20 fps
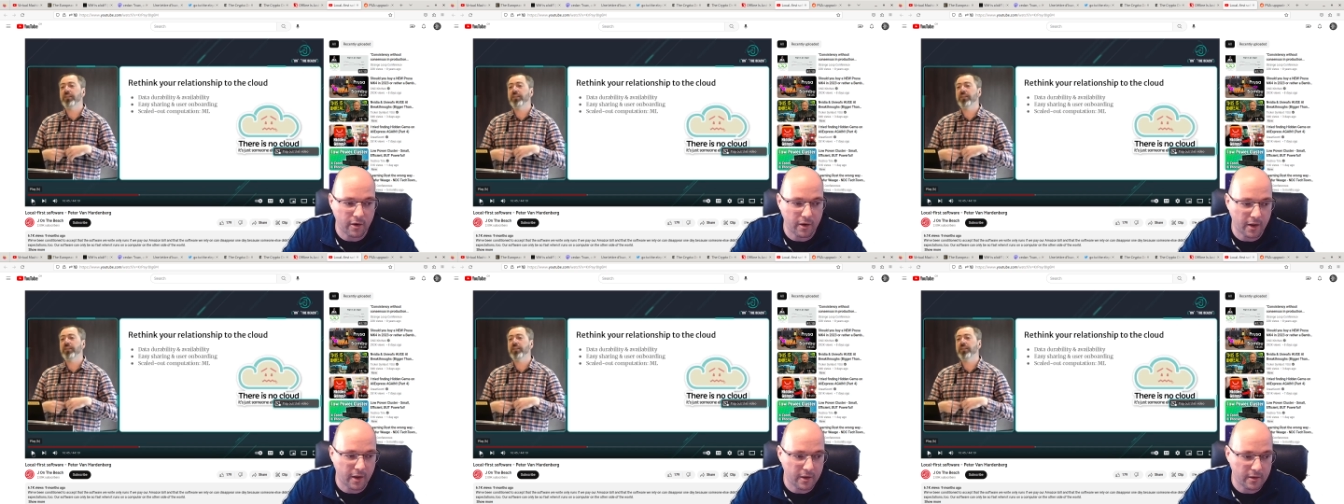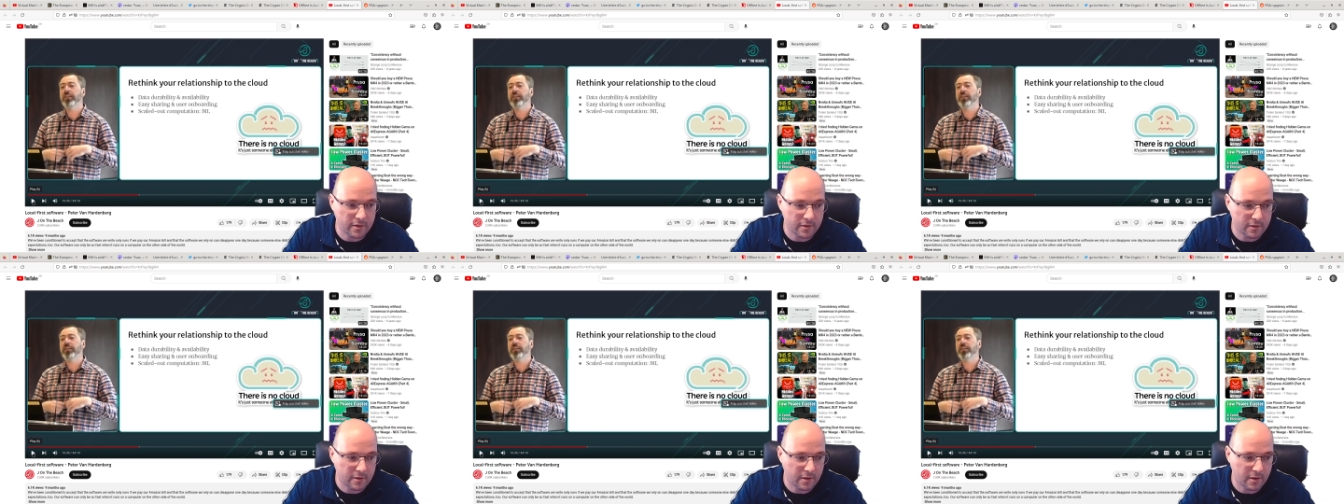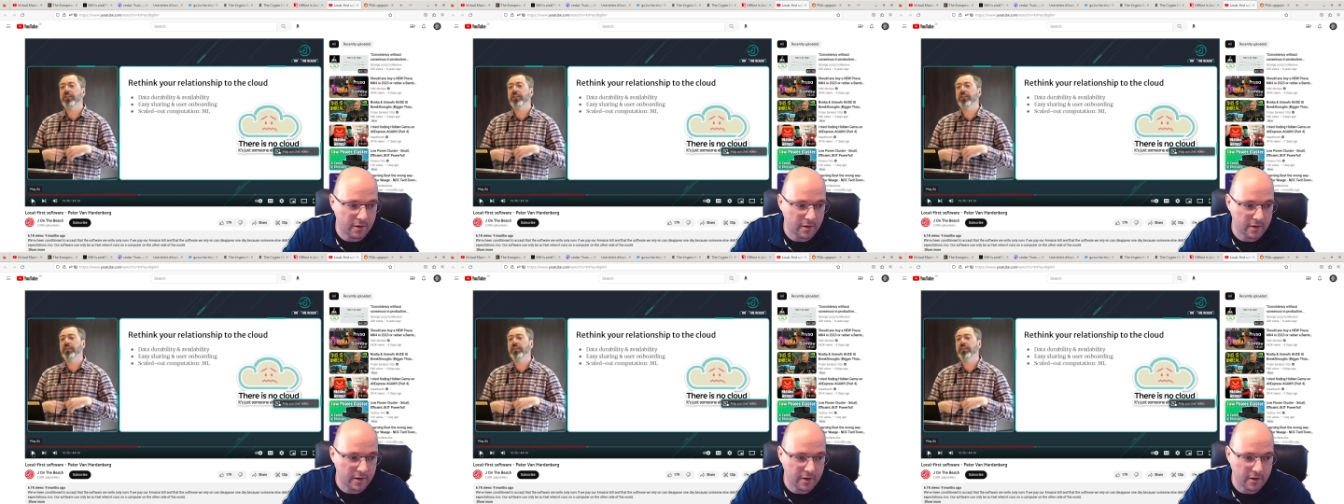and
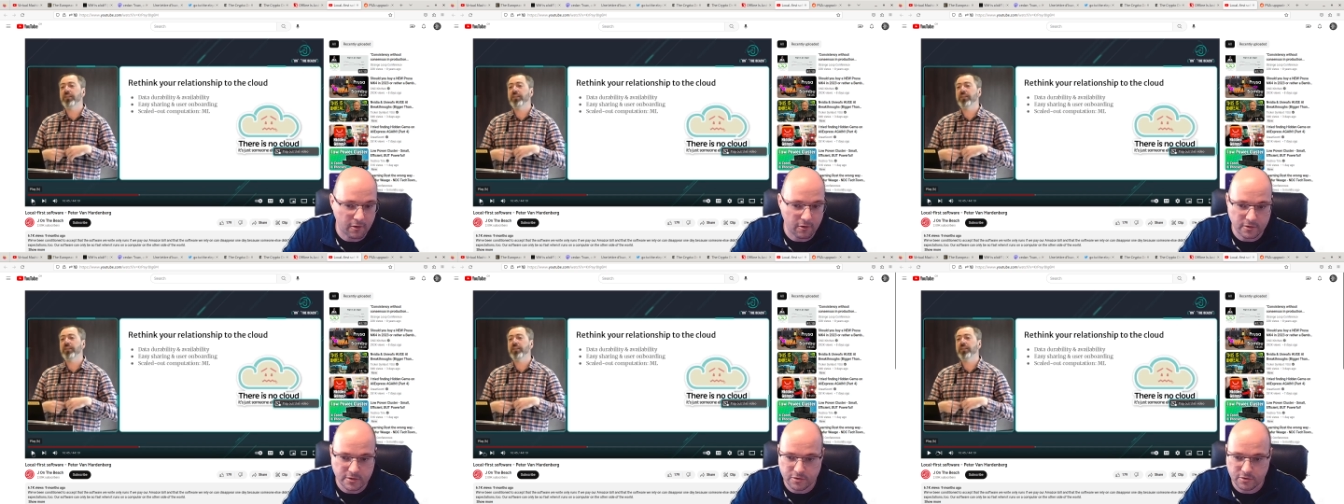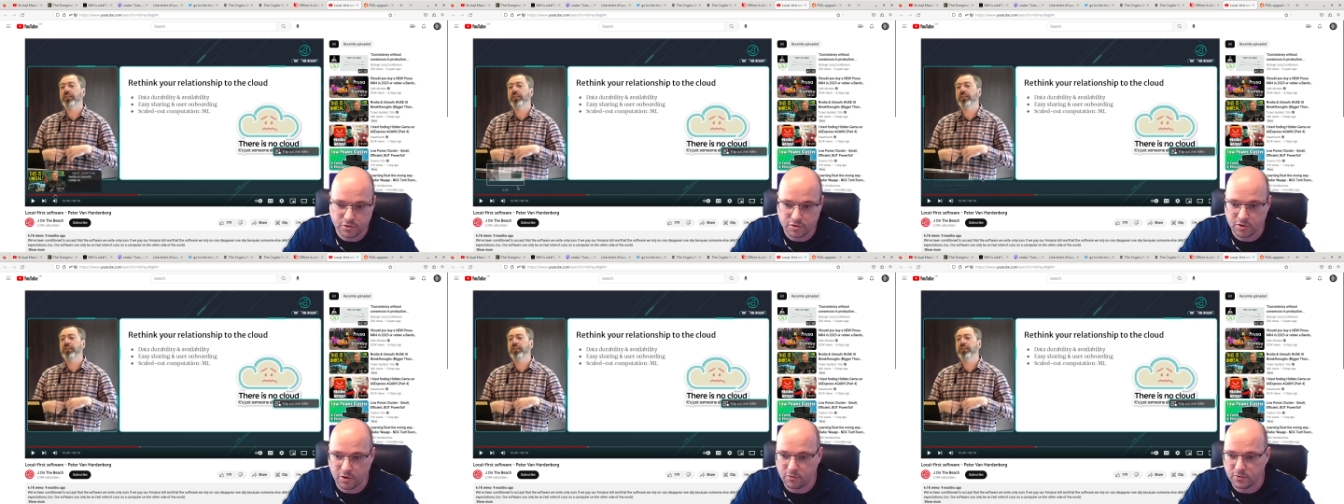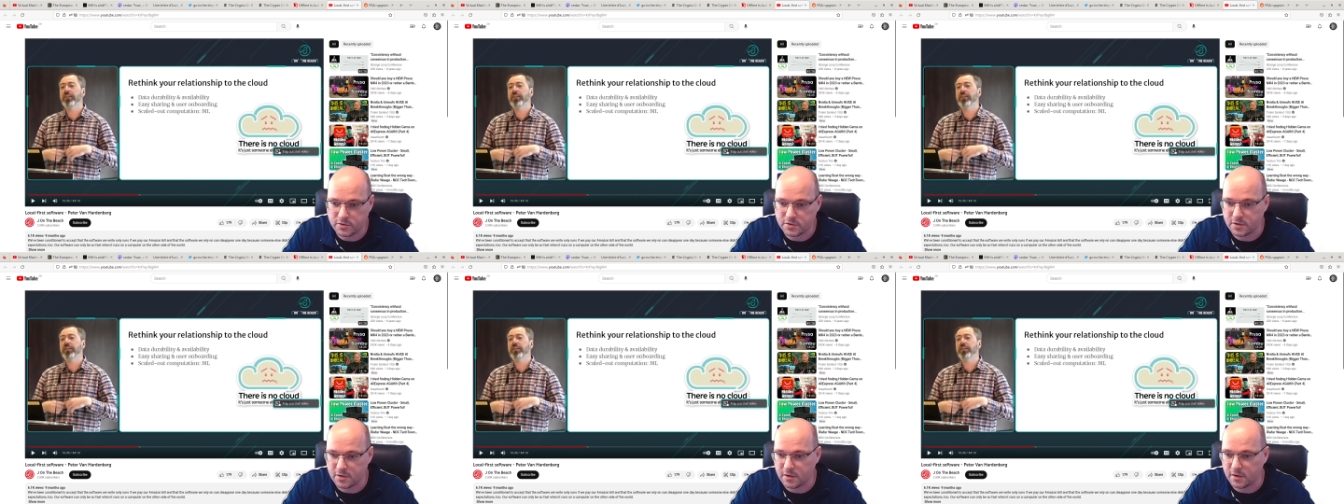he also
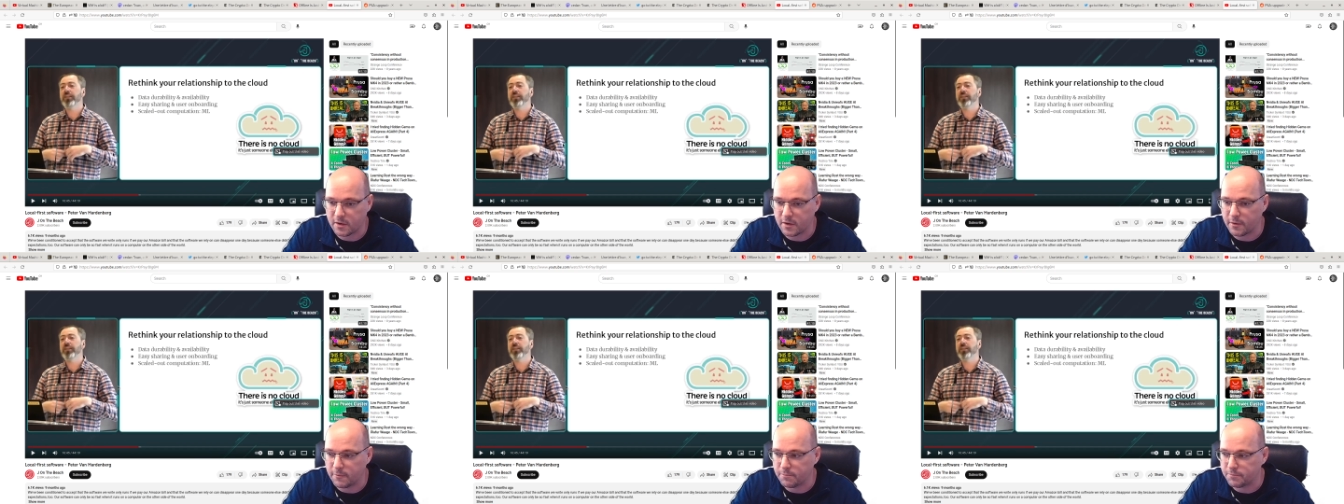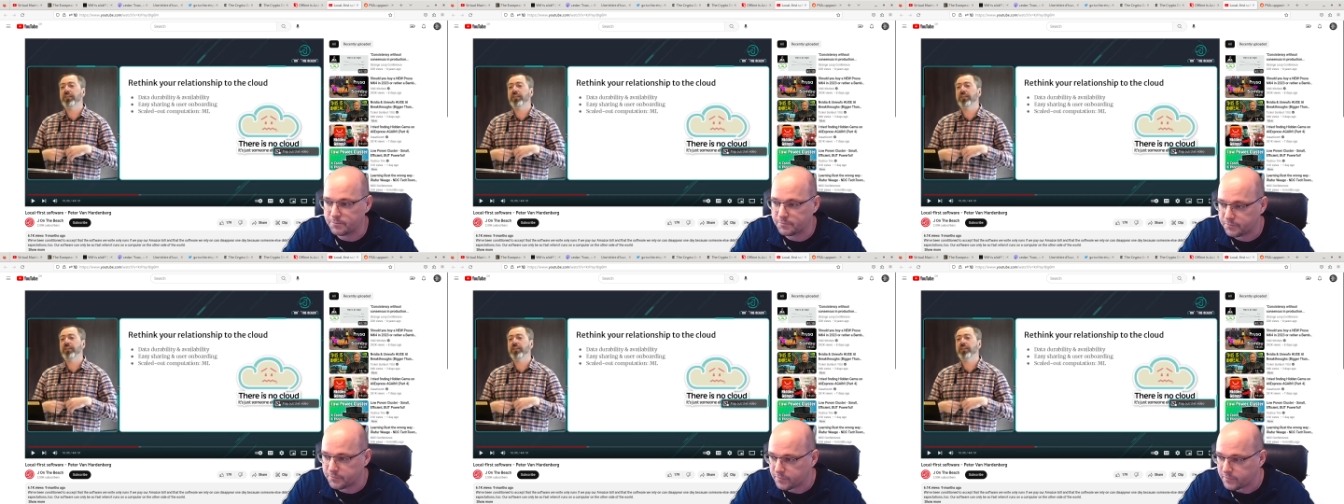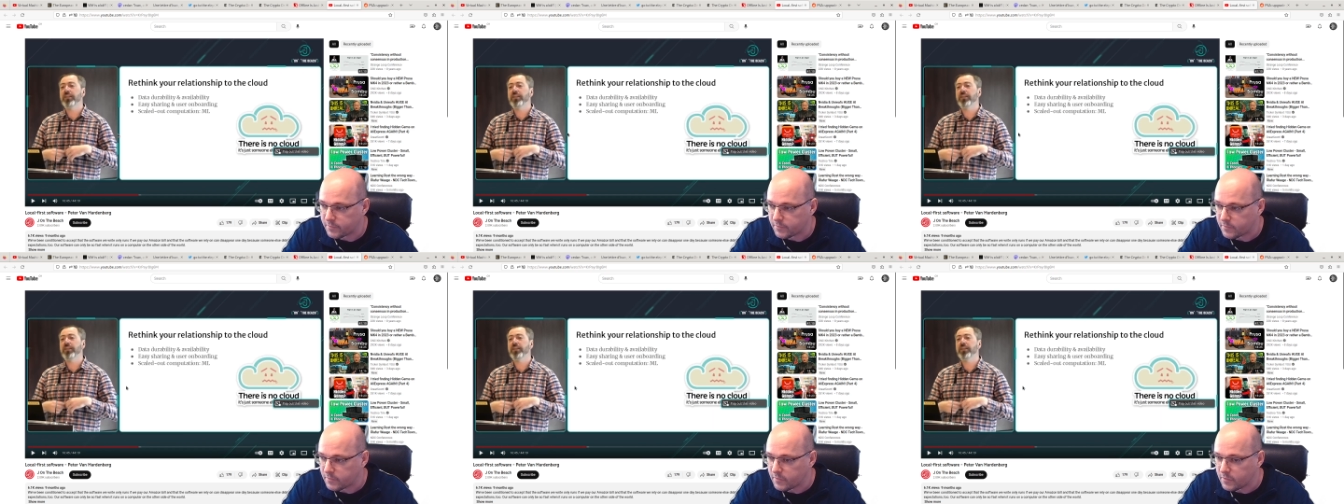shows a
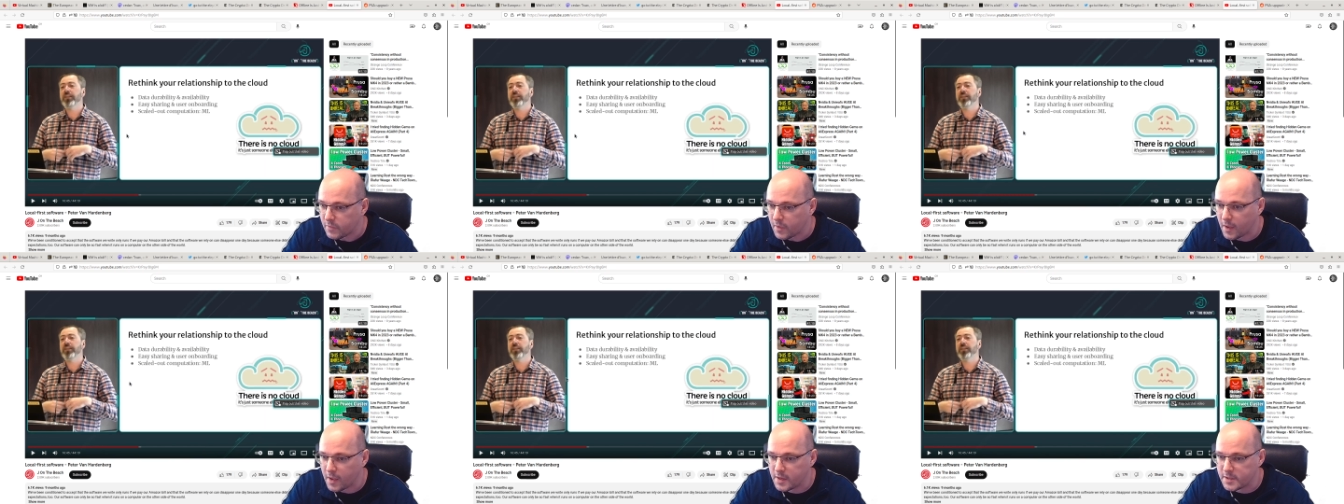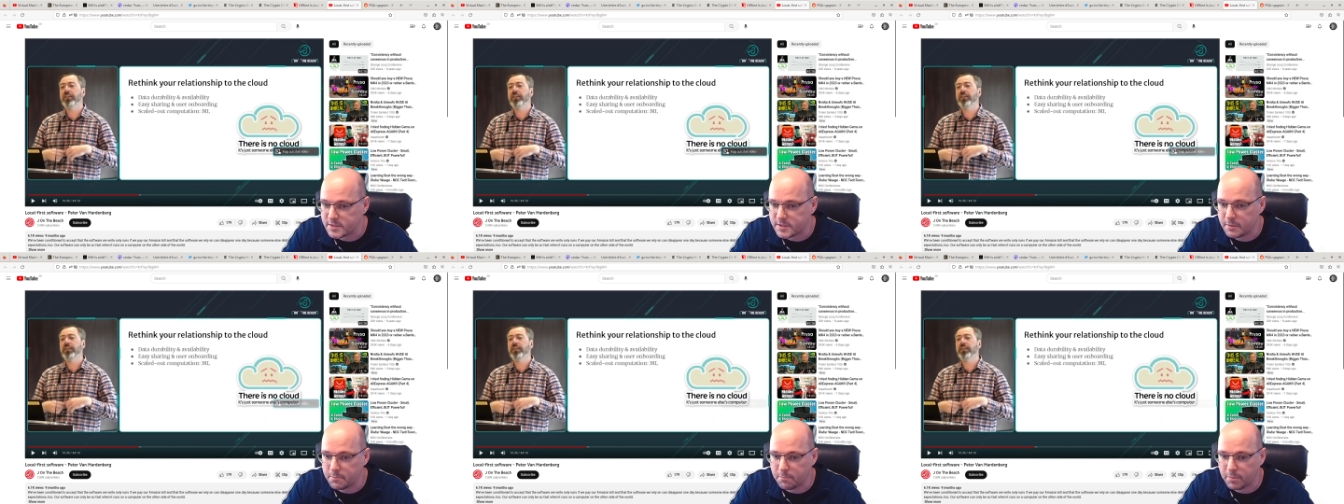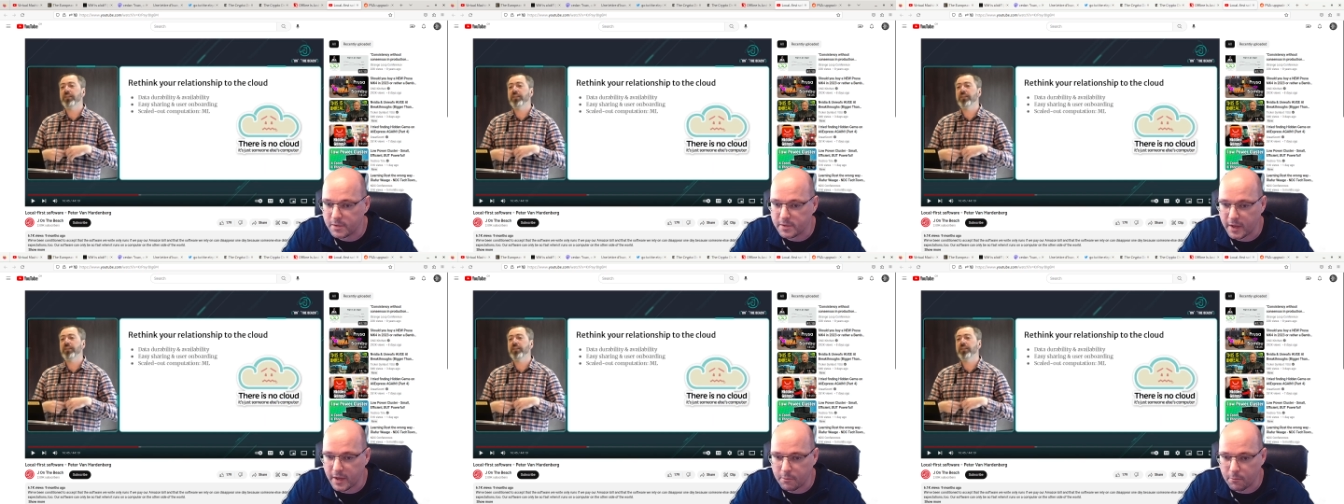simple
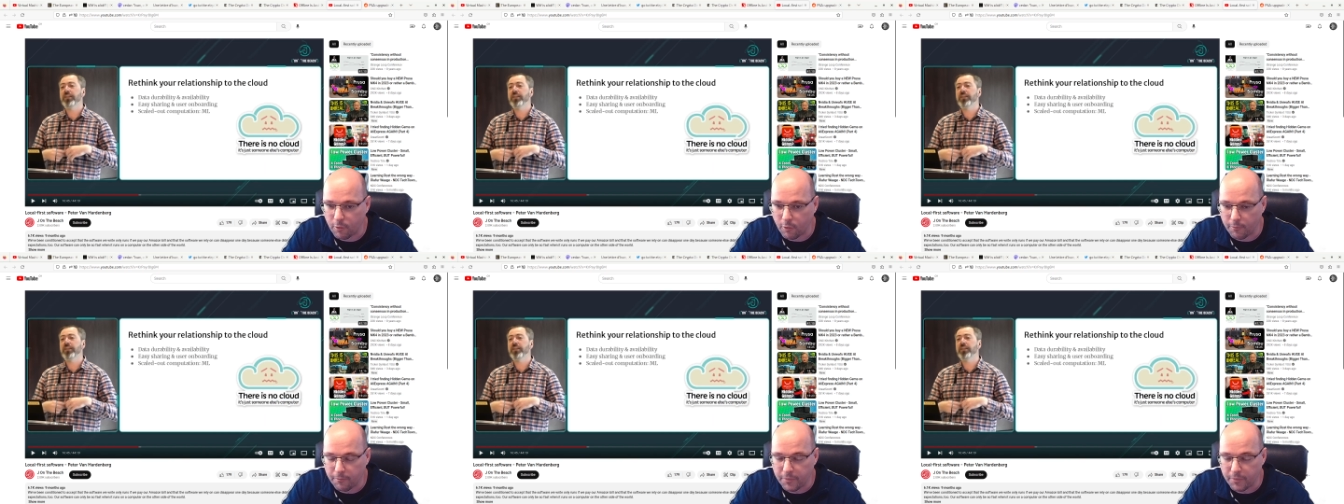demo.